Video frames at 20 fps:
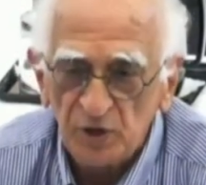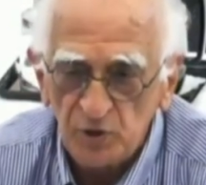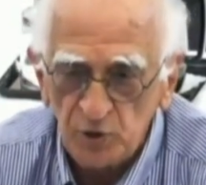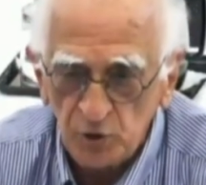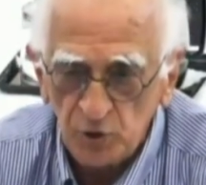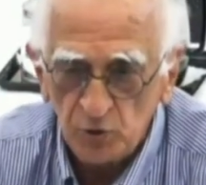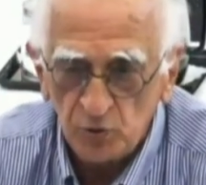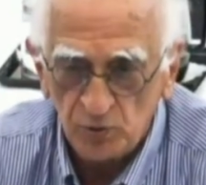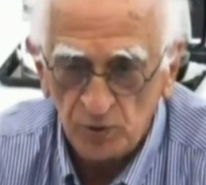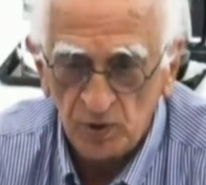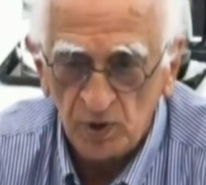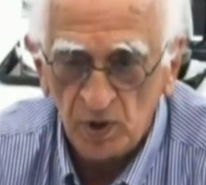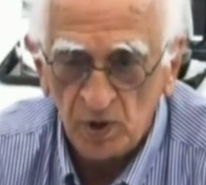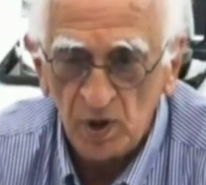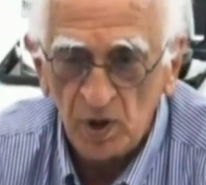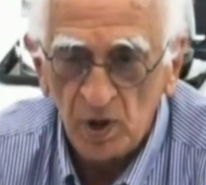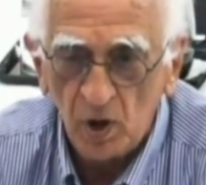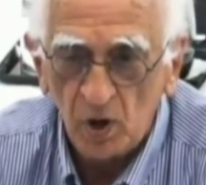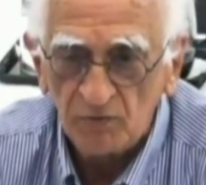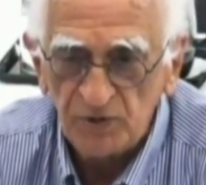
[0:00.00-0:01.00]
change the
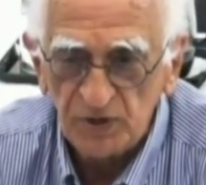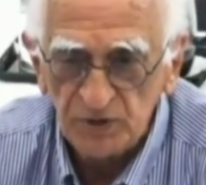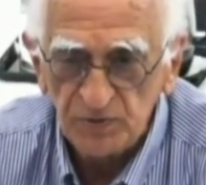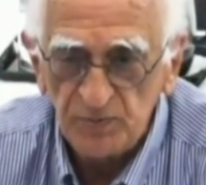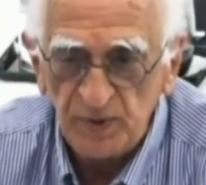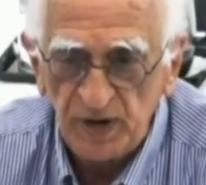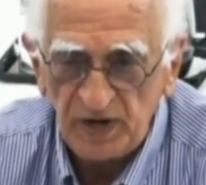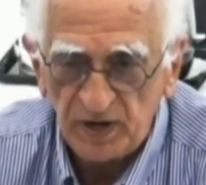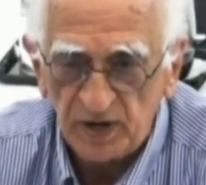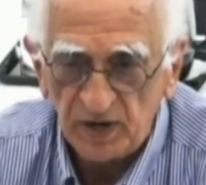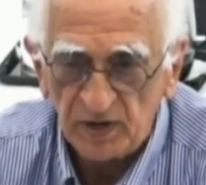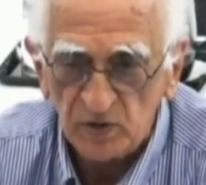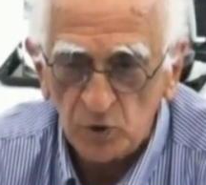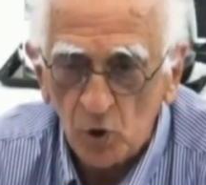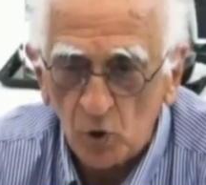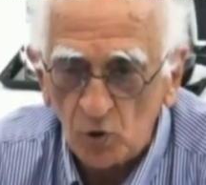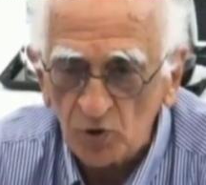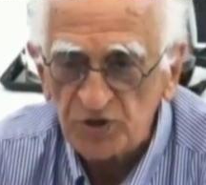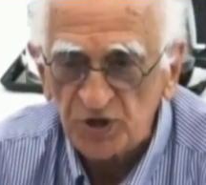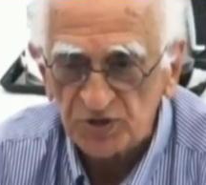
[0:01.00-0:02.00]
tune of
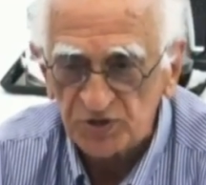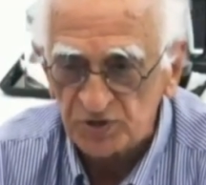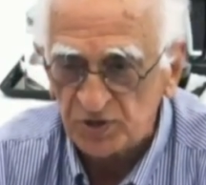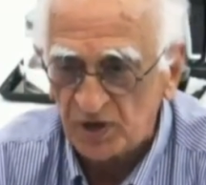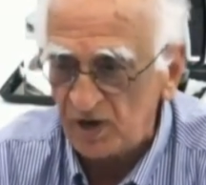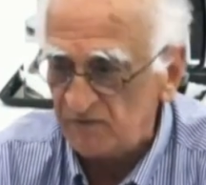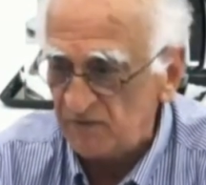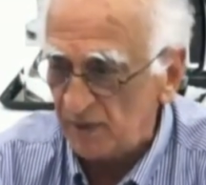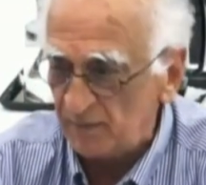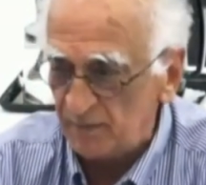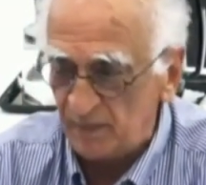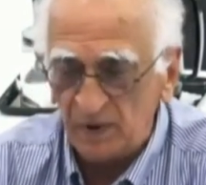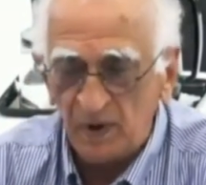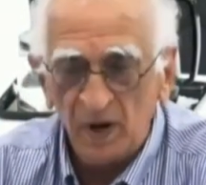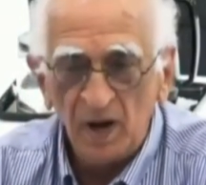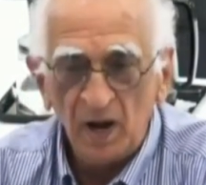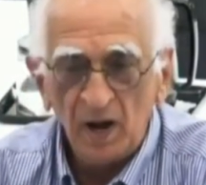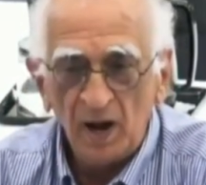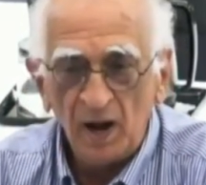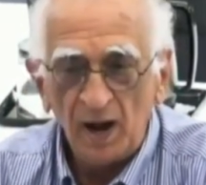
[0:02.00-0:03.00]
these meetings. Don't
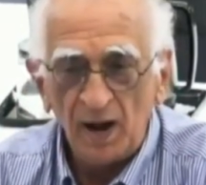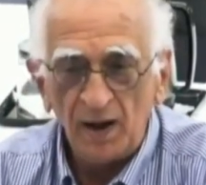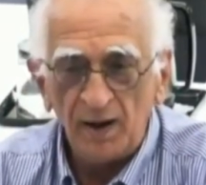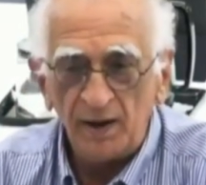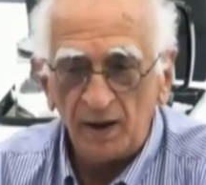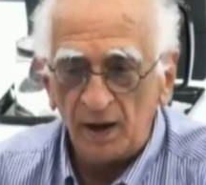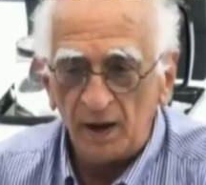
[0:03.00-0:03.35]
just give them